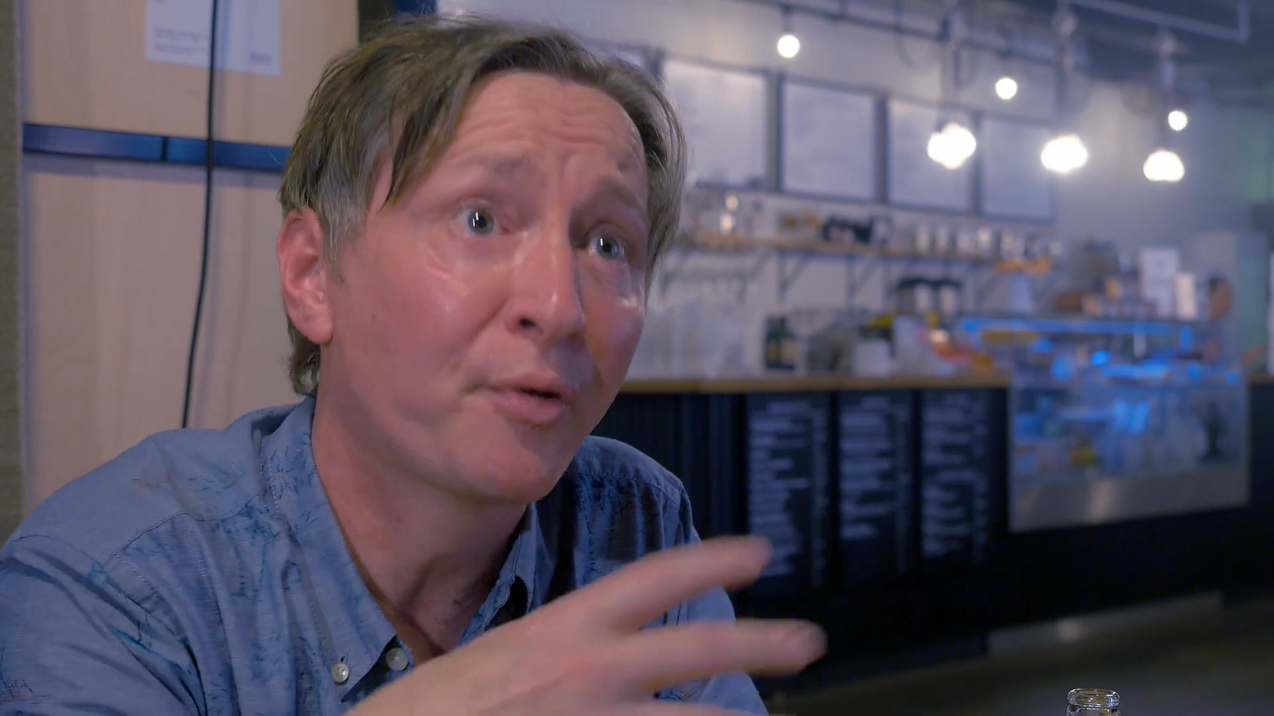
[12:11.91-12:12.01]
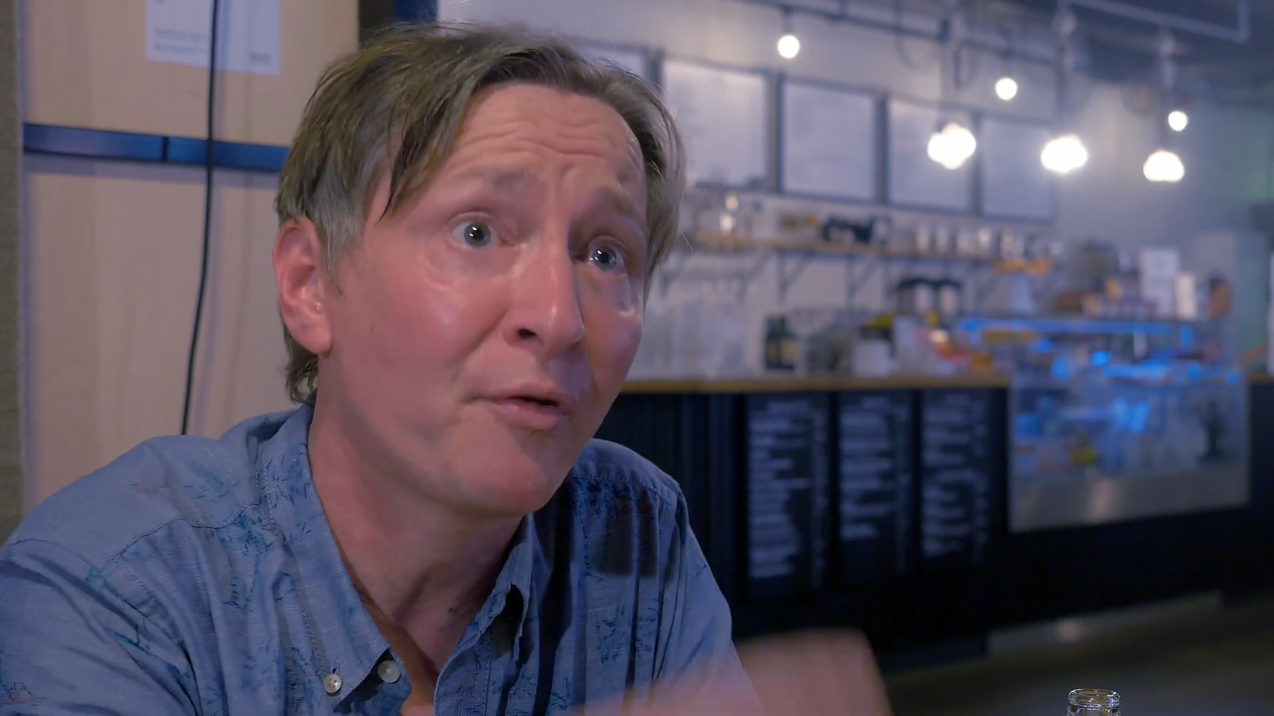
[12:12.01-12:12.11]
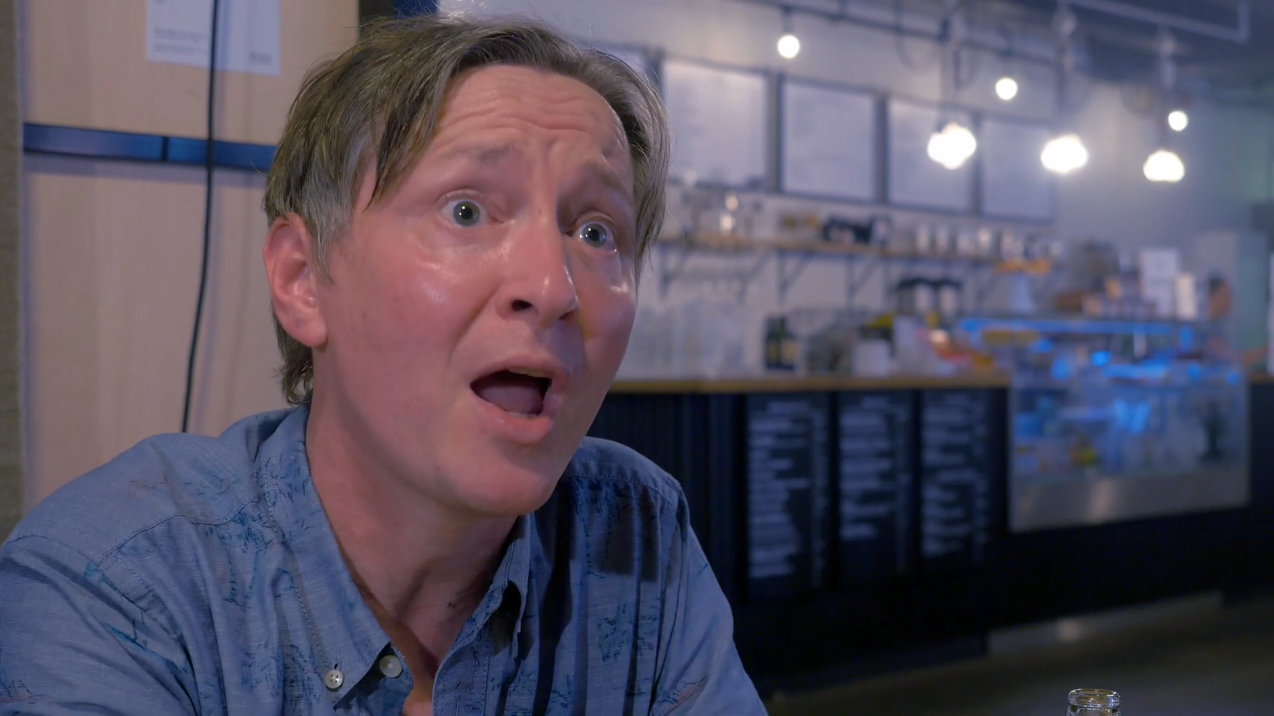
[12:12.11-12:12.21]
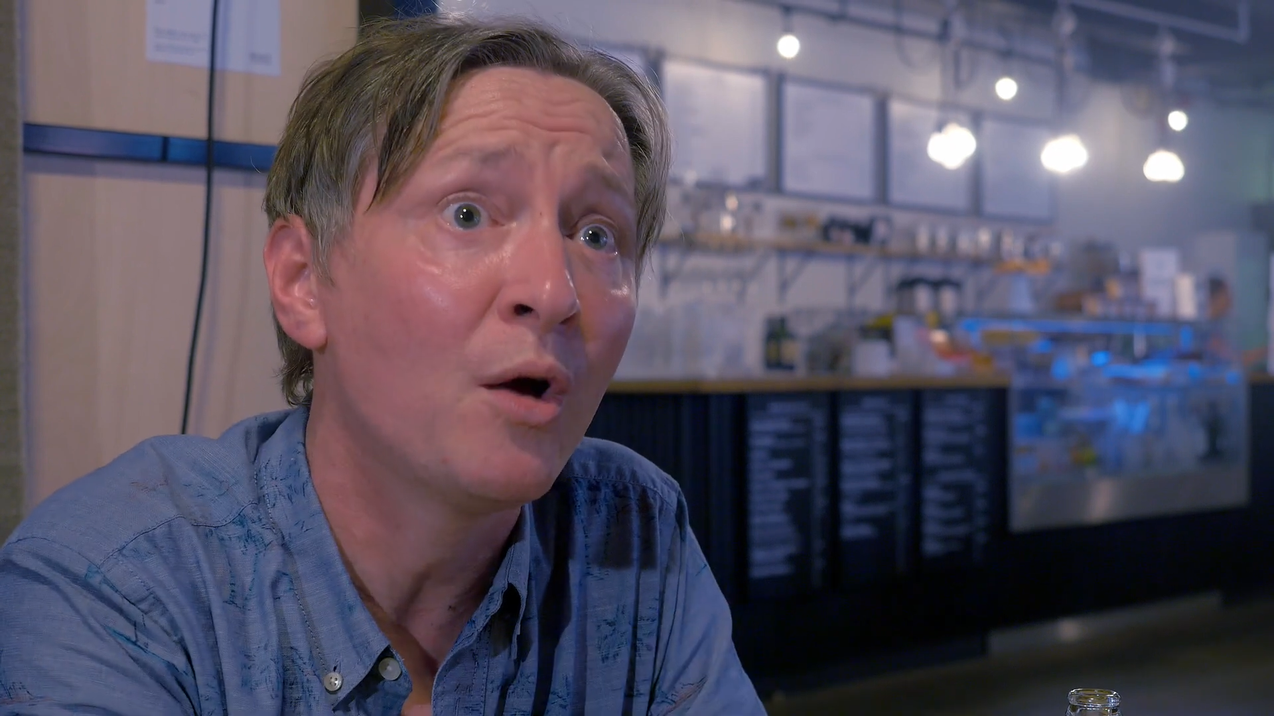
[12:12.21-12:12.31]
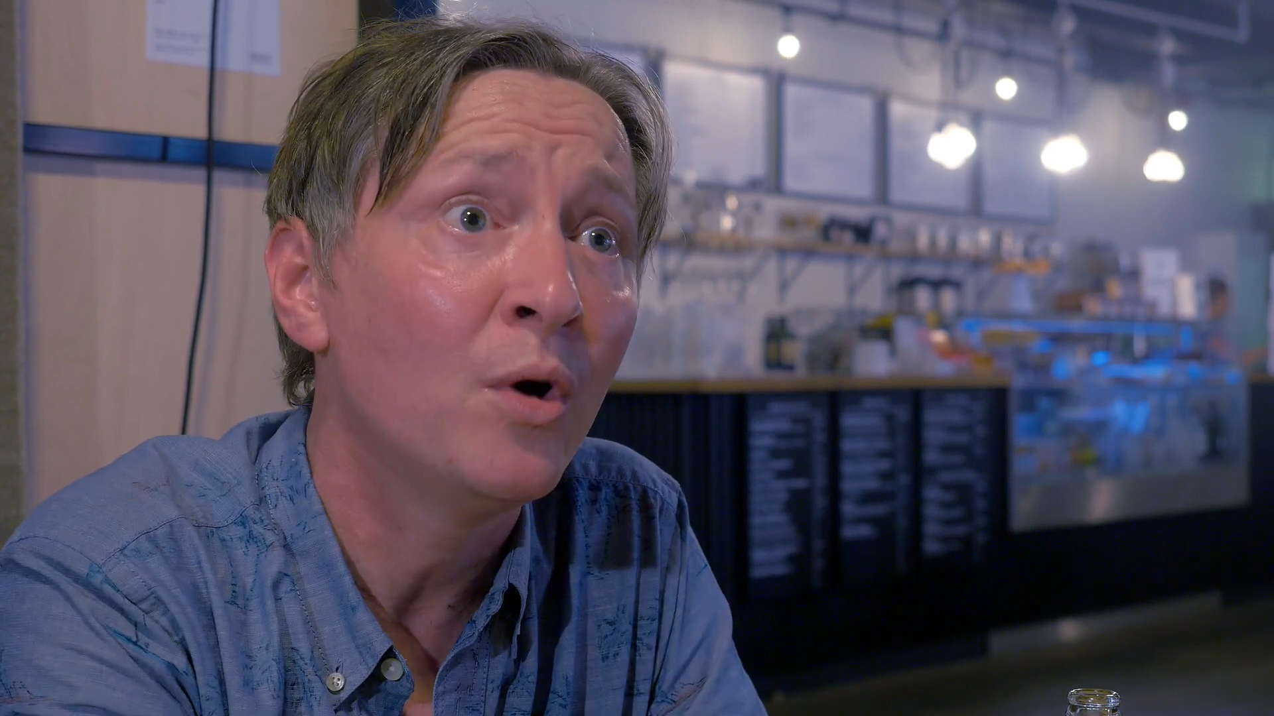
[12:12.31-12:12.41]

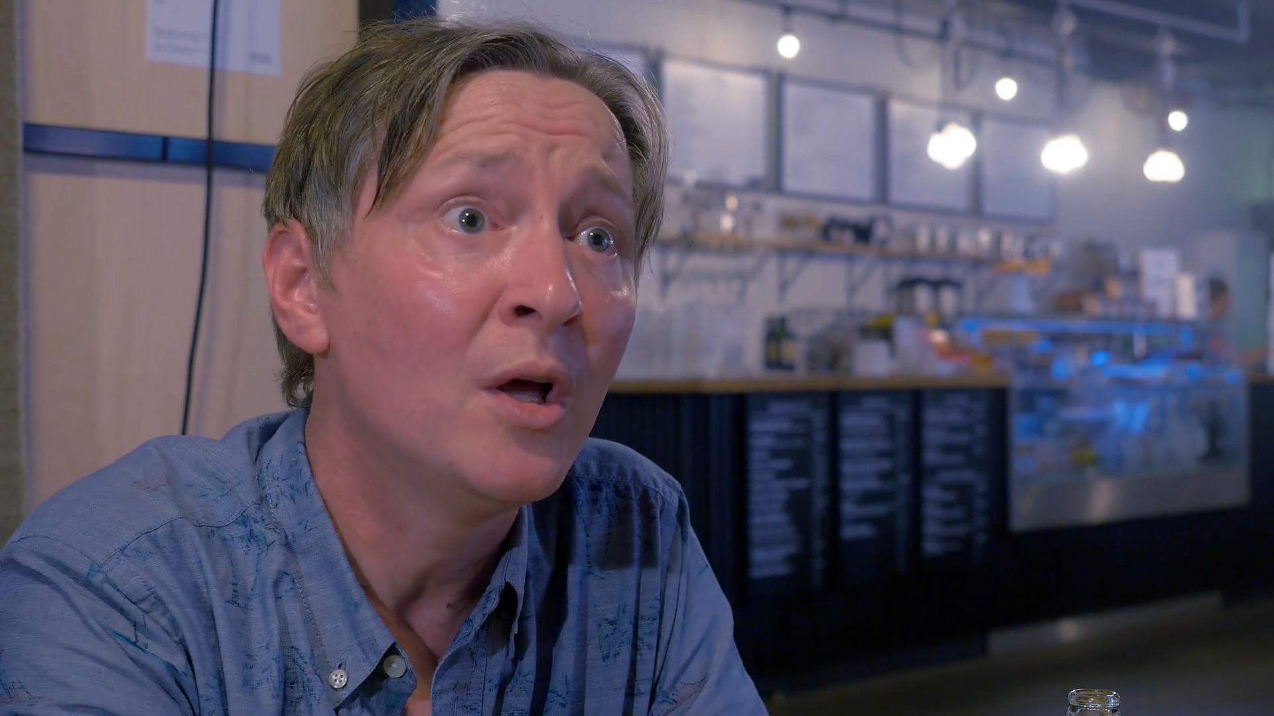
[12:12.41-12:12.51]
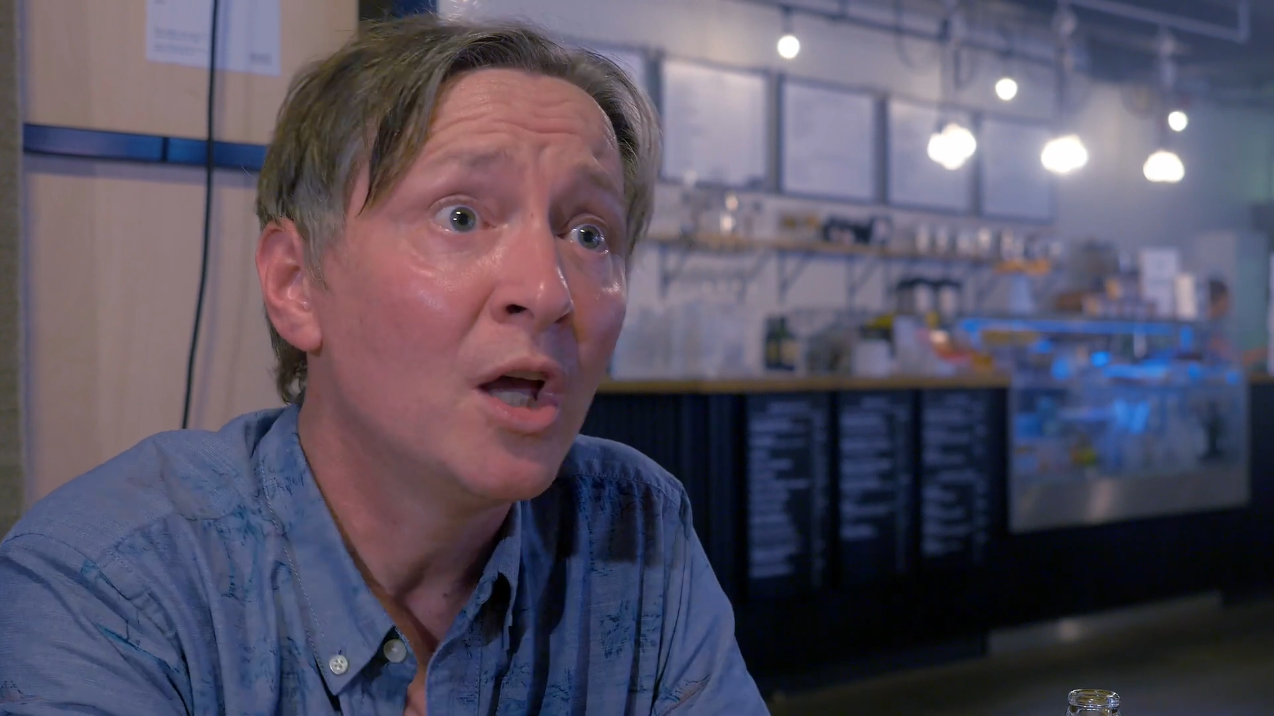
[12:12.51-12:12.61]
pro